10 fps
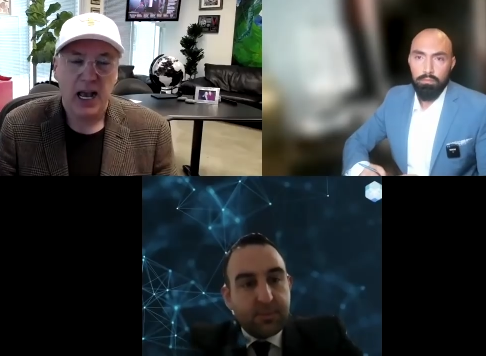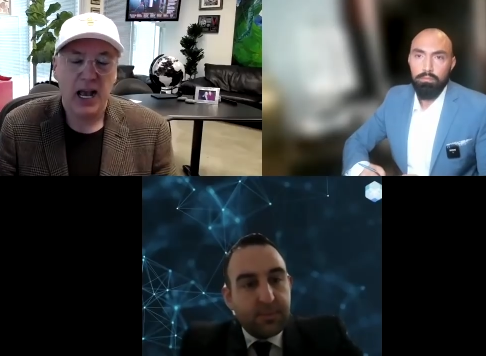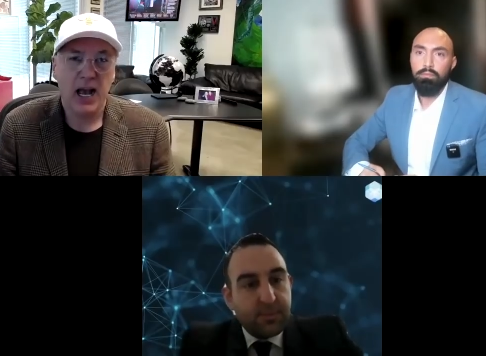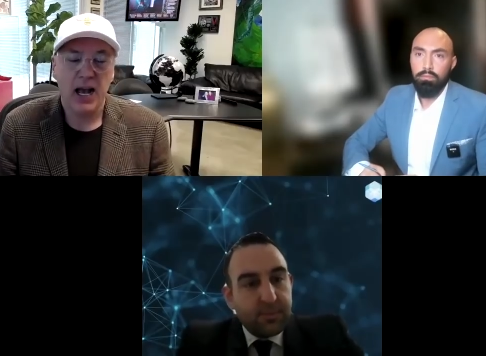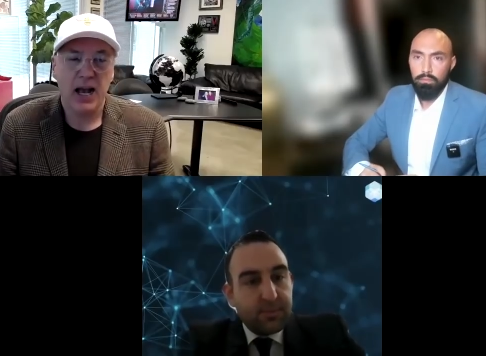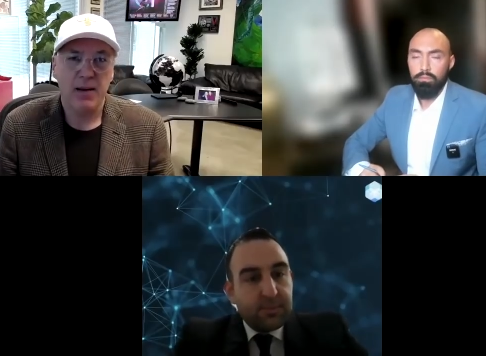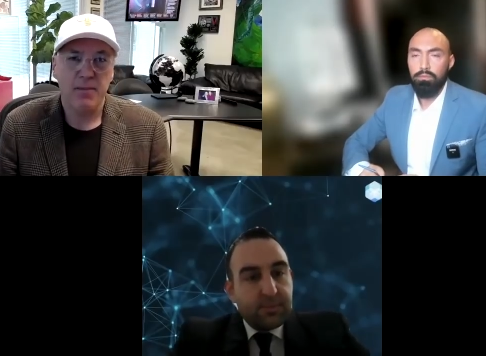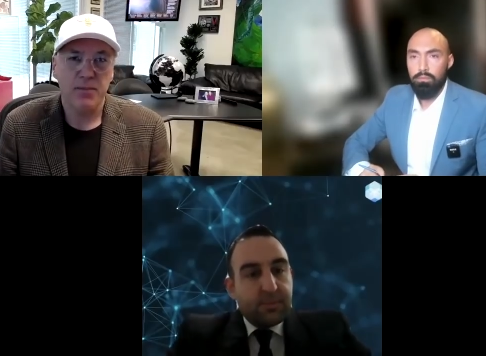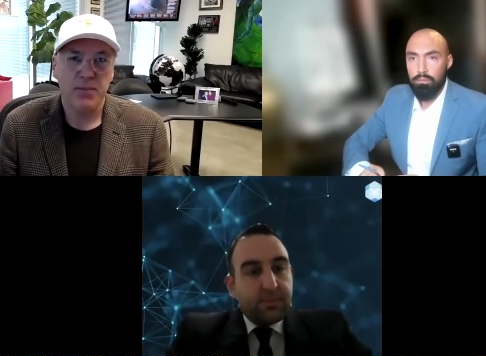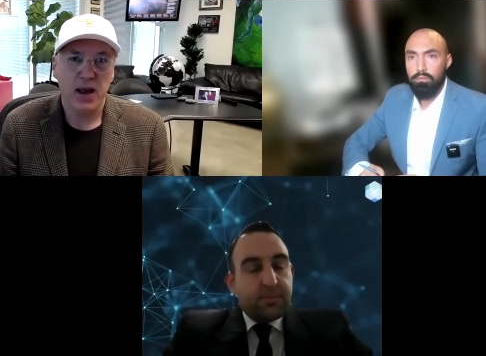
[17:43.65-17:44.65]

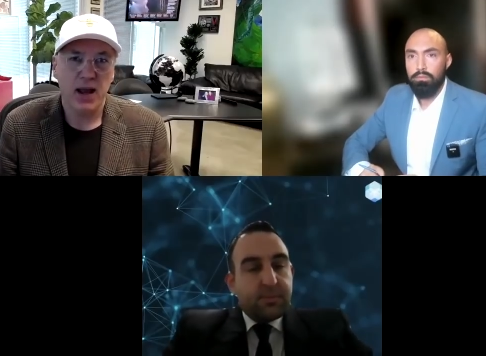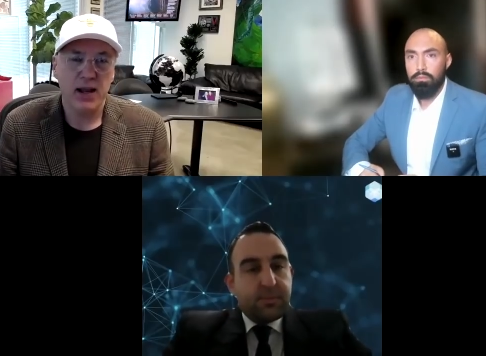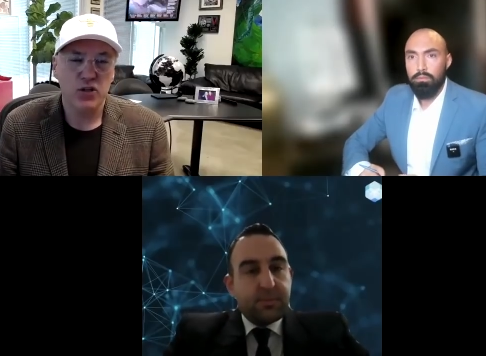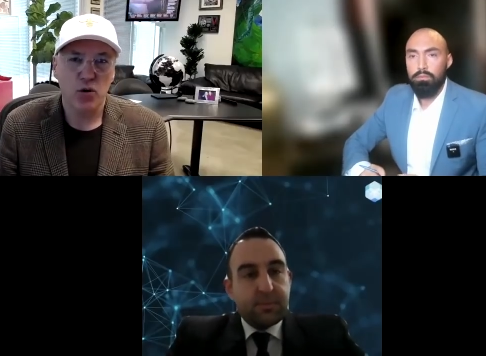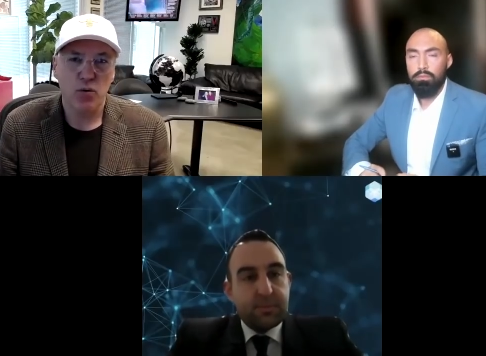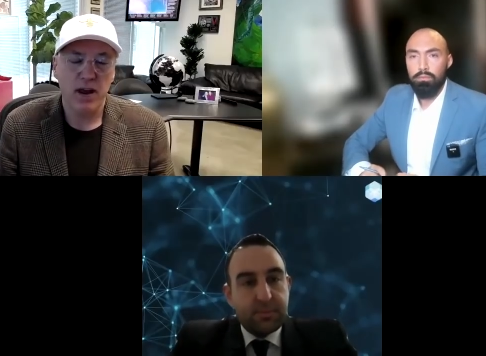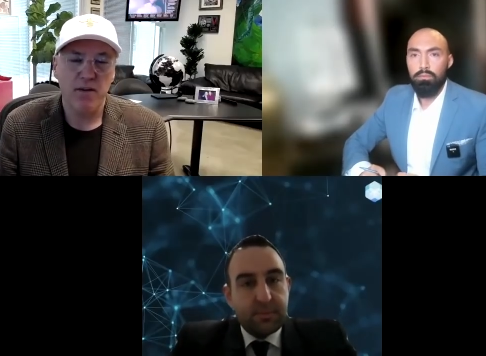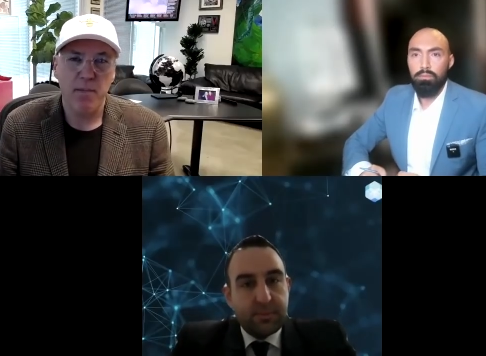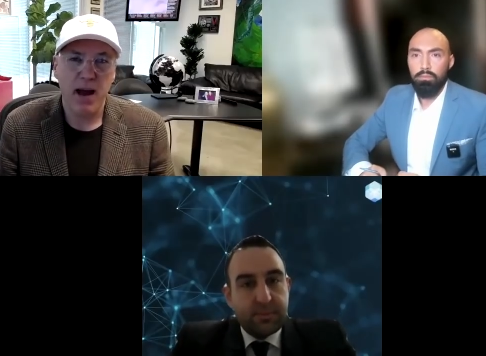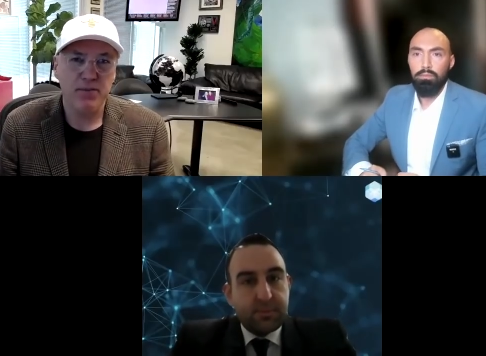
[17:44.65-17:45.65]
Speaker 1: And so we
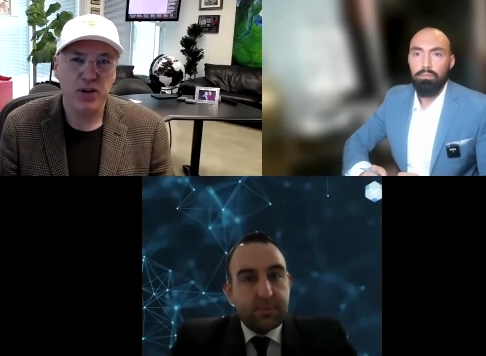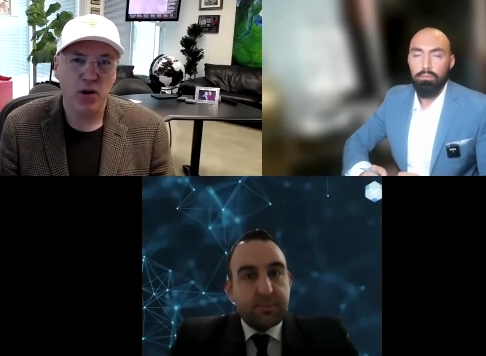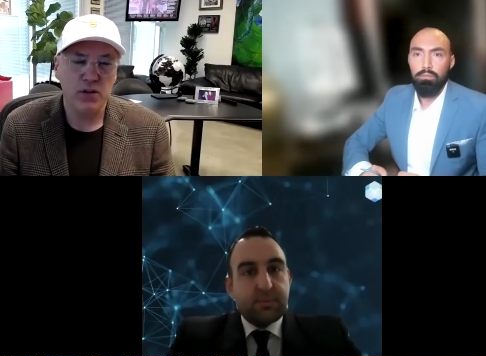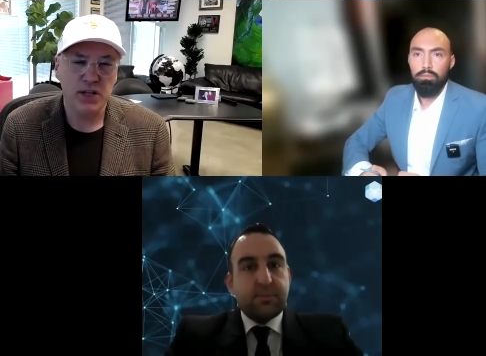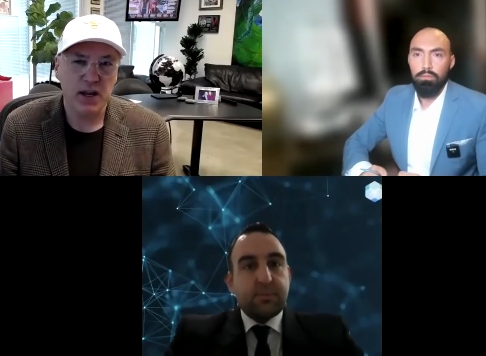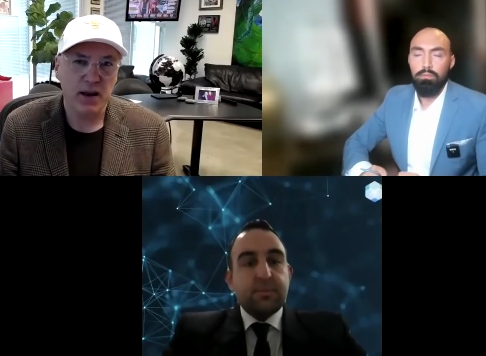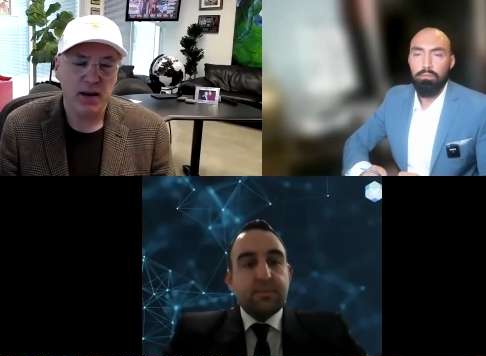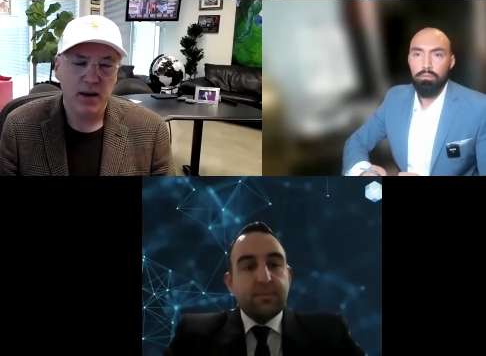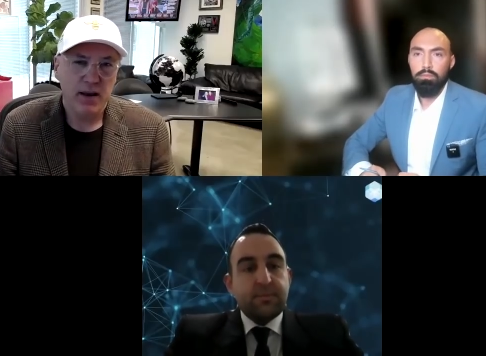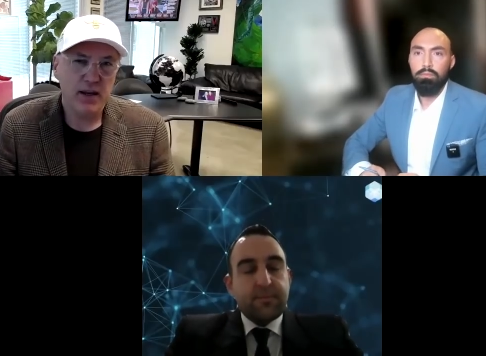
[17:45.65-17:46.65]
have it mapped out.
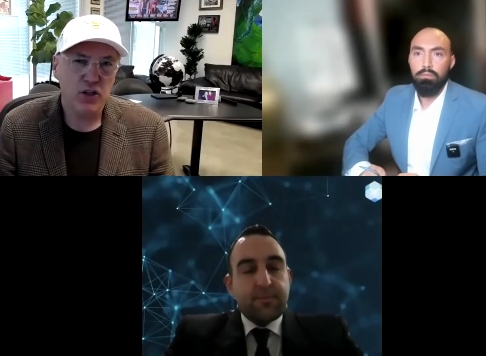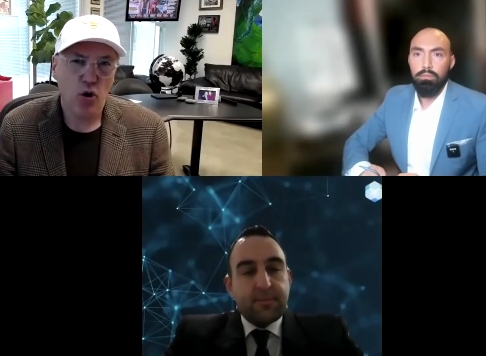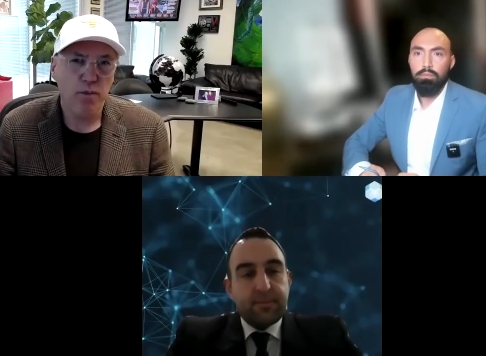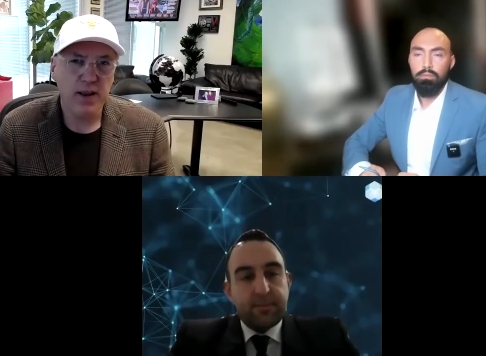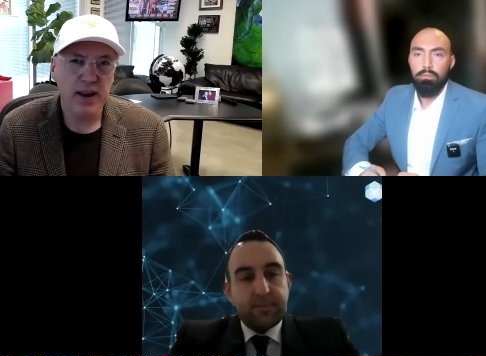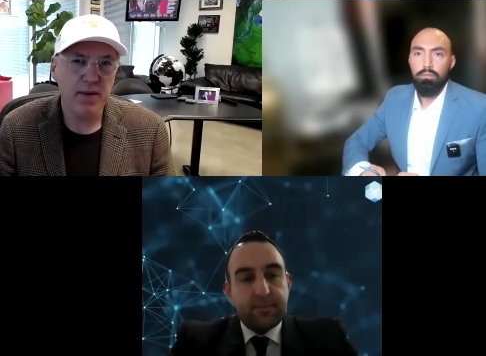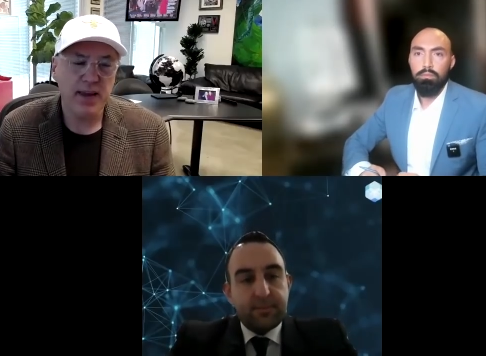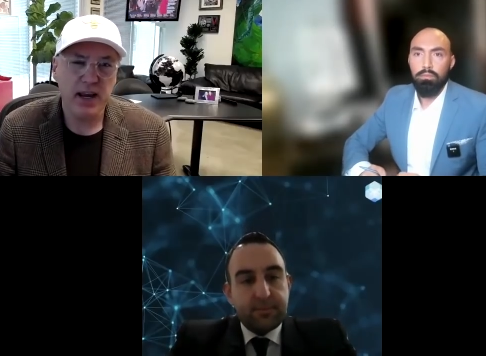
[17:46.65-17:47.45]
You just hopefully everything